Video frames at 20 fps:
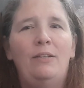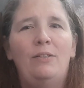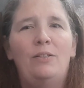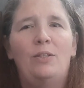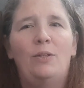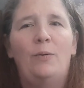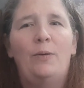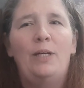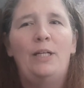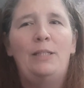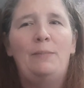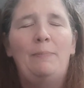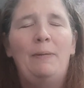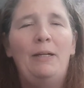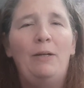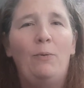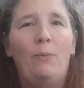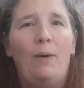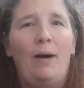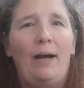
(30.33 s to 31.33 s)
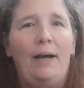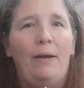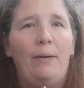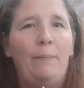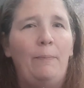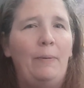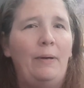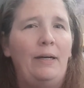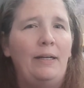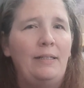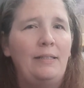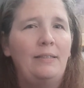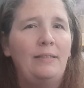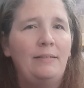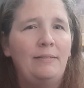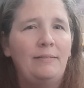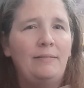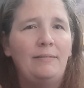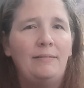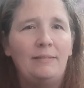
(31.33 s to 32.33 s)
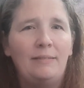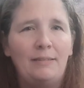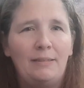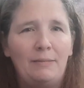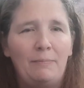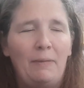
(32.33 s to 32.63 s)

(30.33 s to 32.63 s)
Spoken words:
so it's been a while, but it's